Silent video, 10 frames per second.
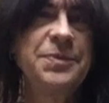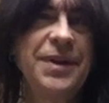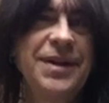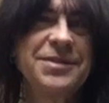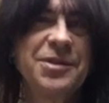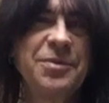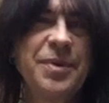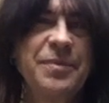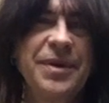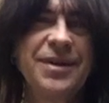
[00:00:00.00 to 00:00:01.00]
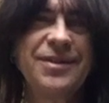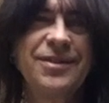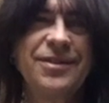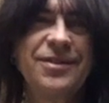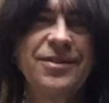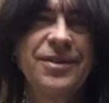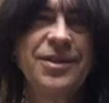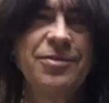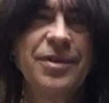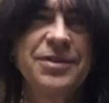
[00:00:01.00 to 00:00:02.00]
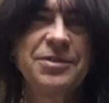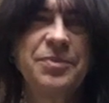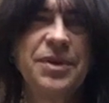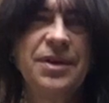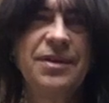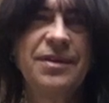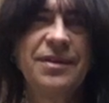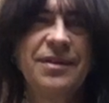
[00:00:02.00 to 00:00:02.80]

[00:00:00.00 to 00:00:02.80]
been asking about my cookie recipe.